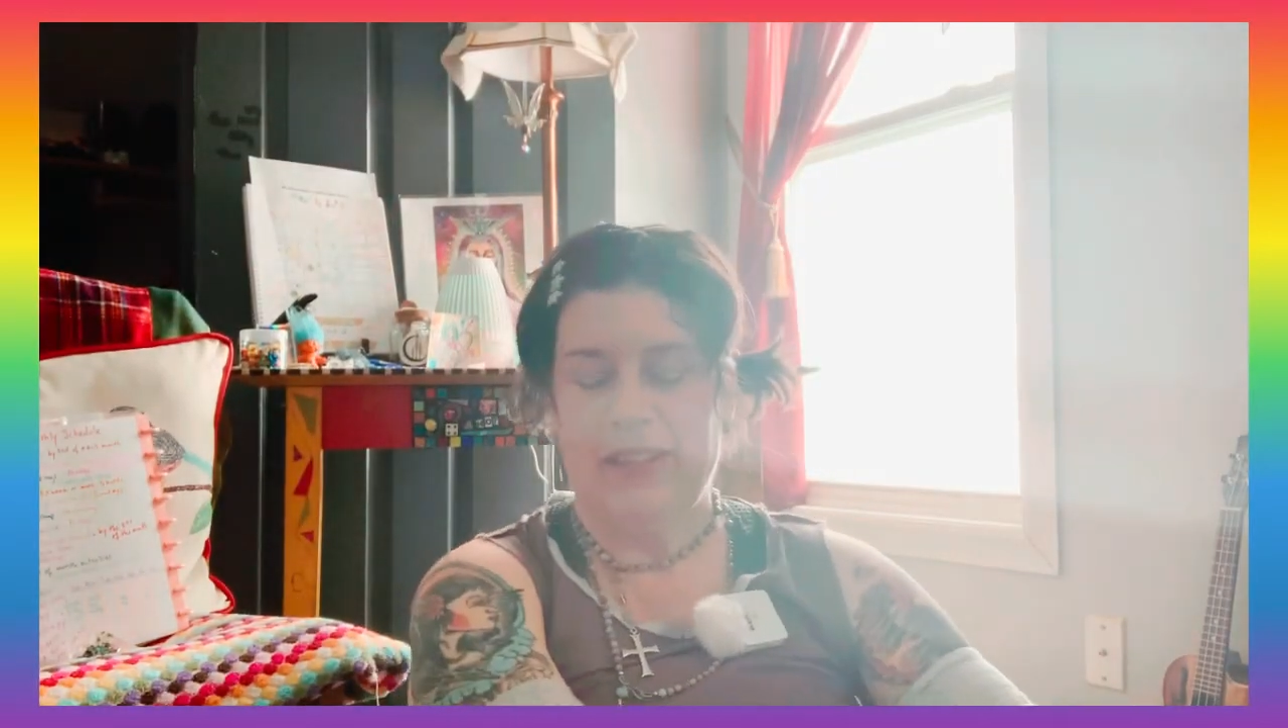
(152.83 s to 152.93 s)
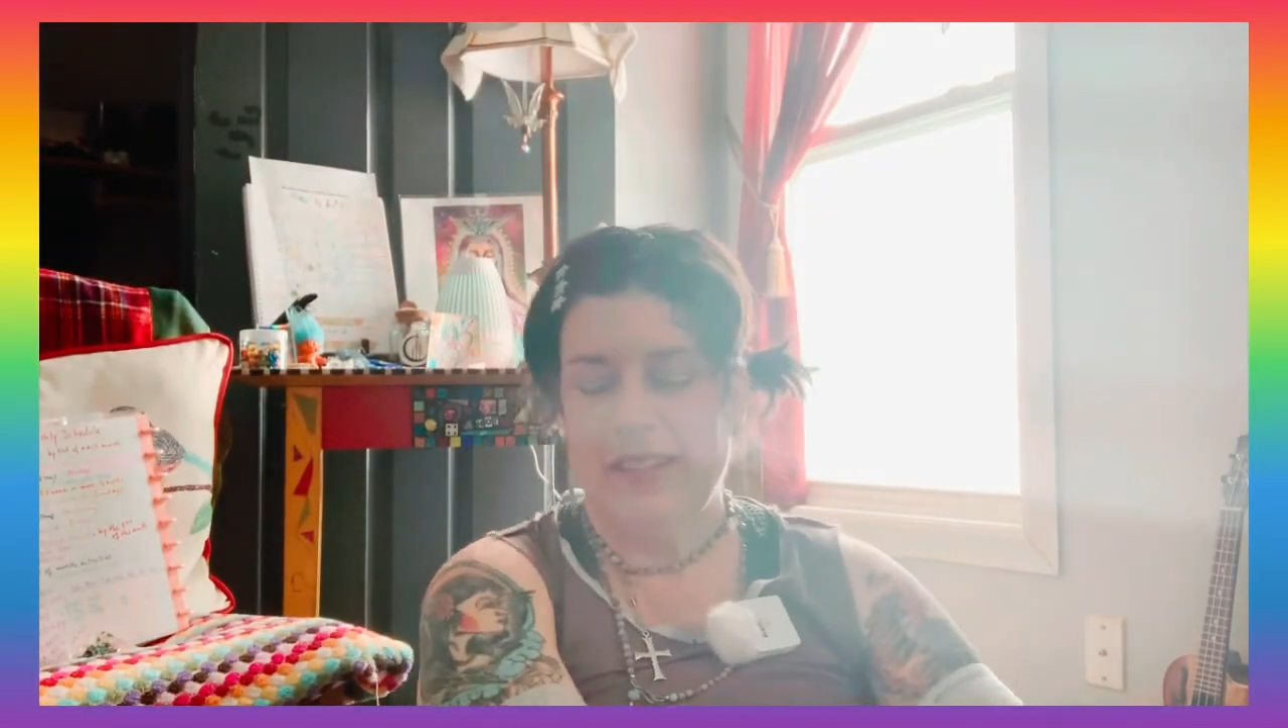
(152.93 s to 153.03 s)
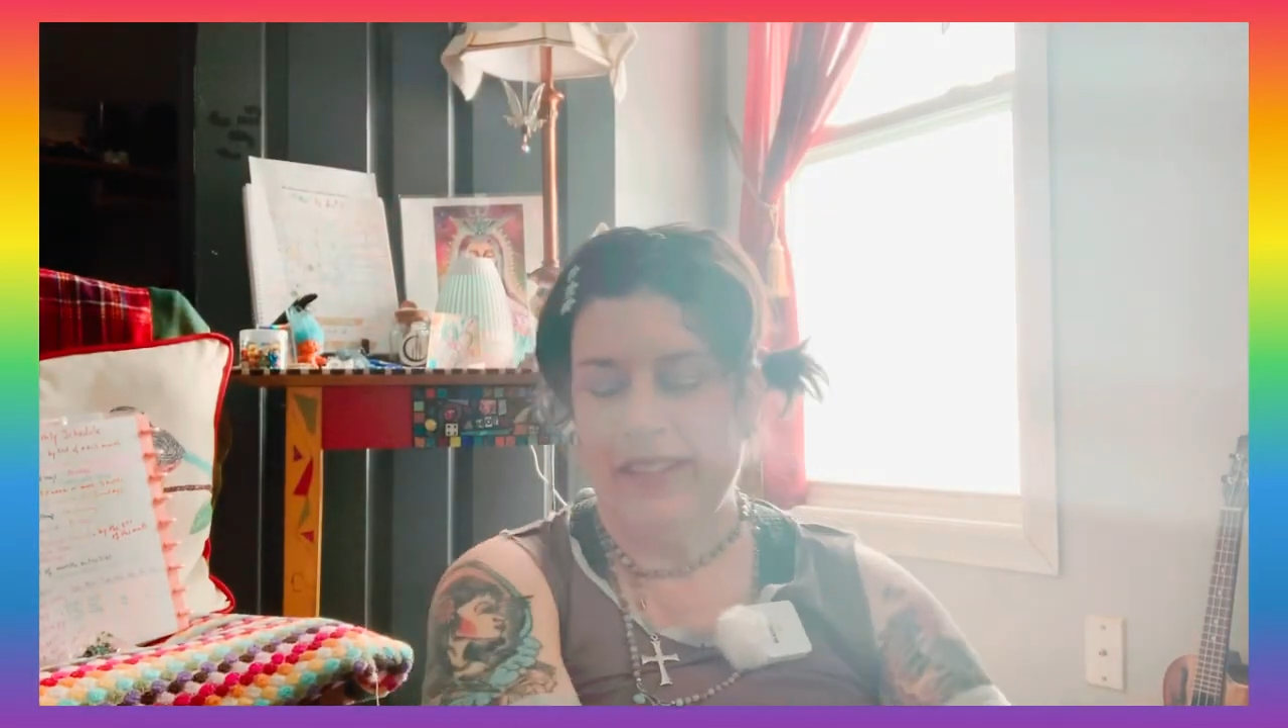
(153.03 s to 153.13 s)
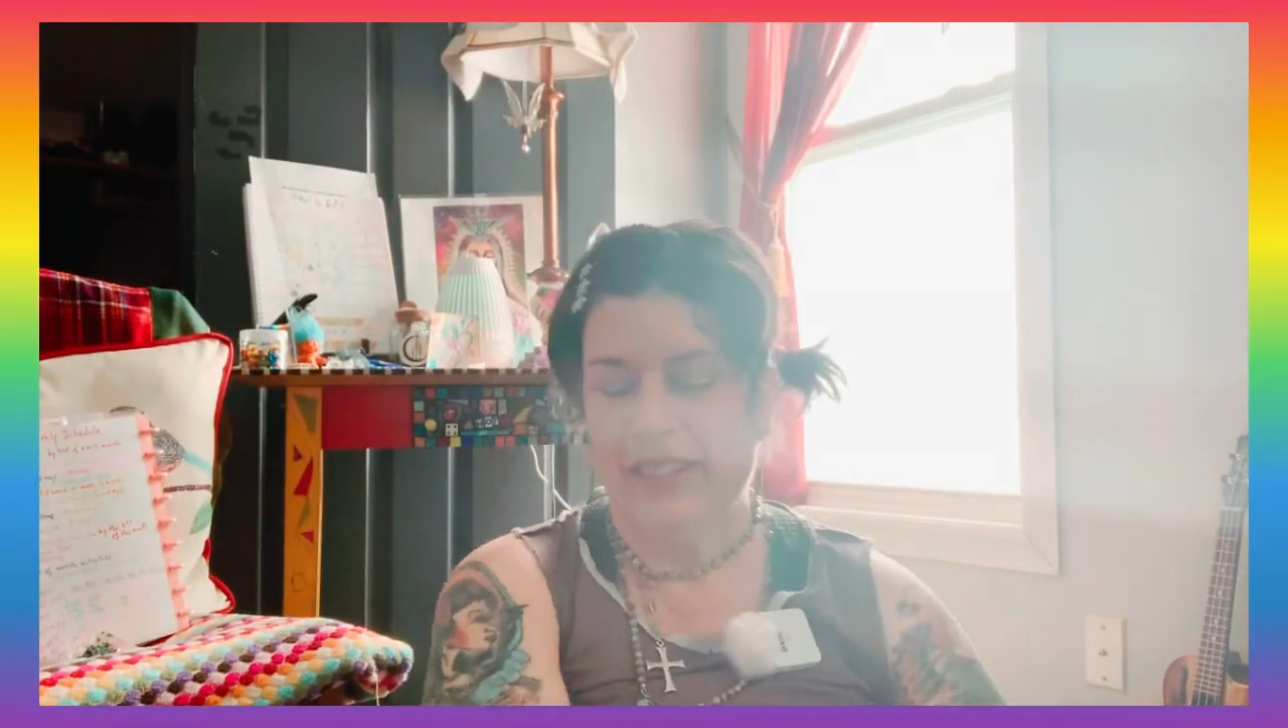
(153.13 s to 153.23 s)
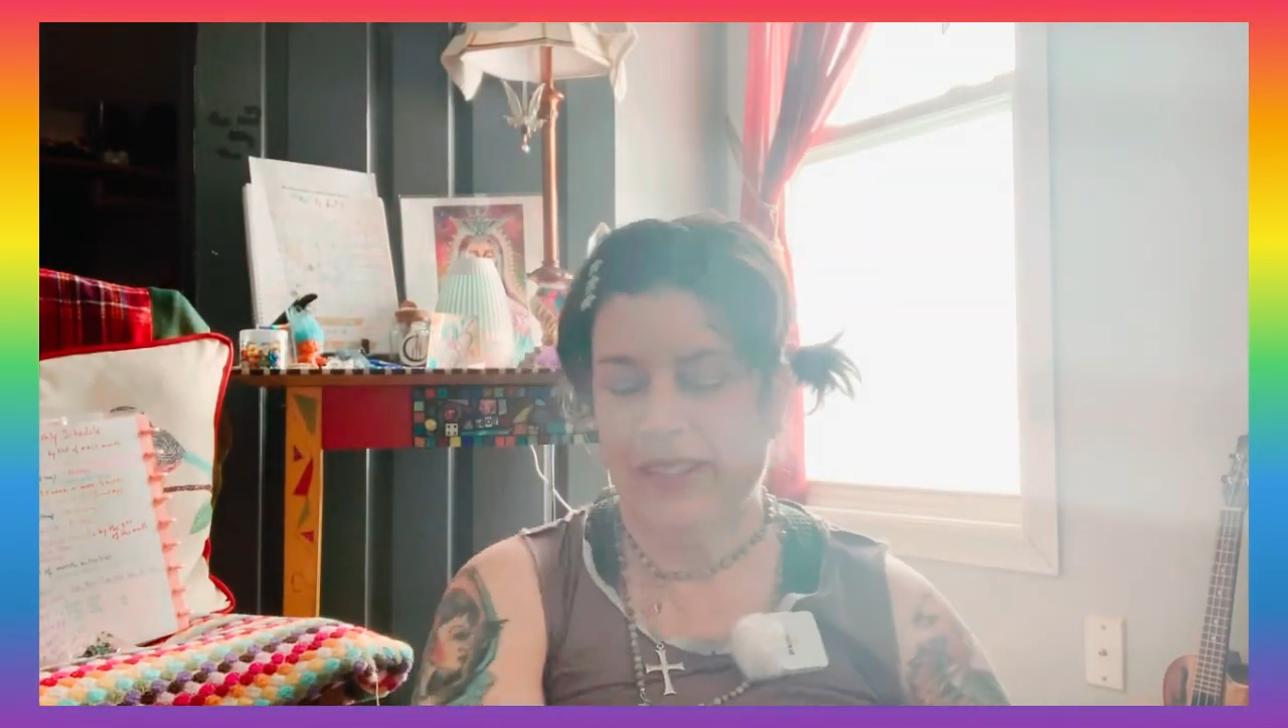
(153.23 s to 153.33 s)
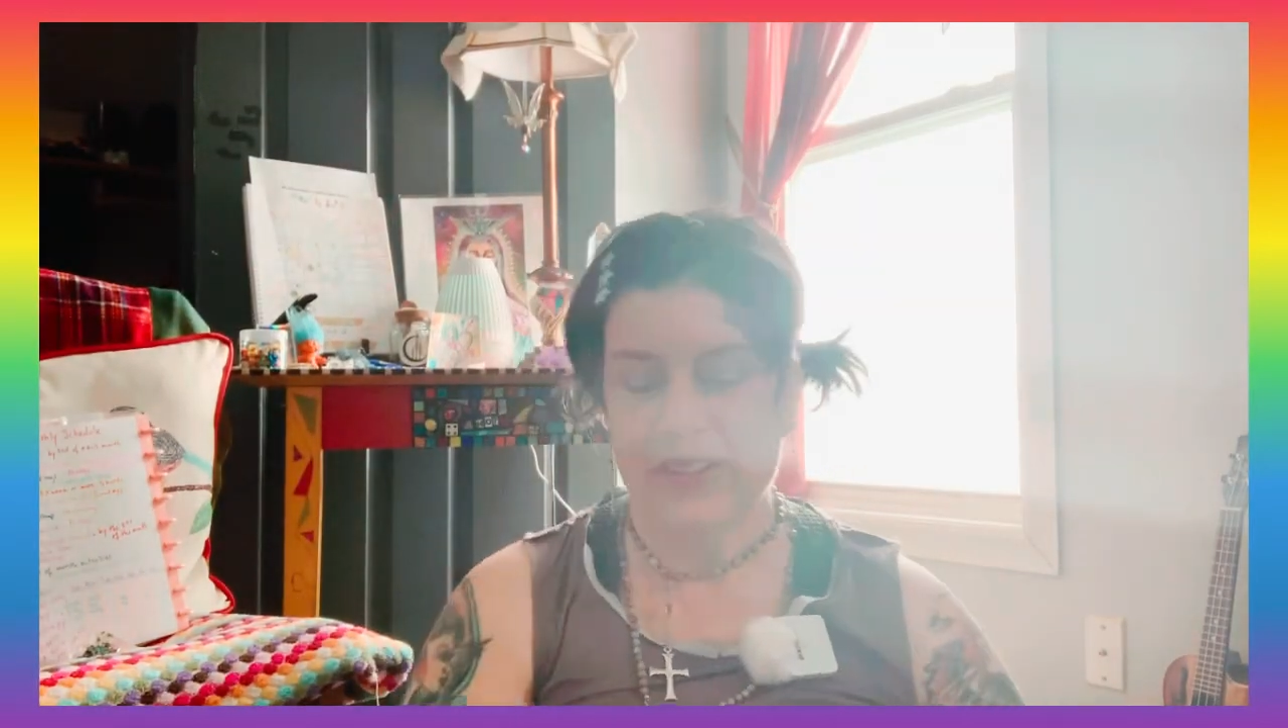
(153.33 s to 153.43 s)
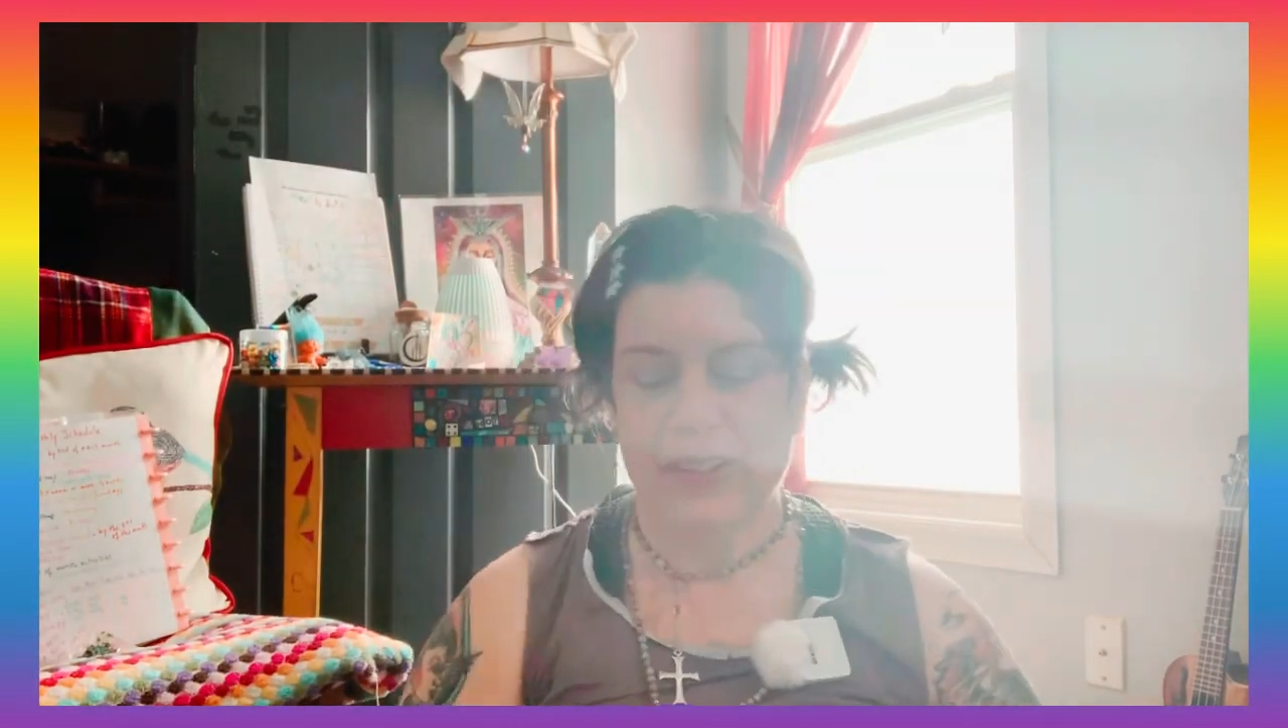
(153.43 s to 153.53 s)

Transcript: here?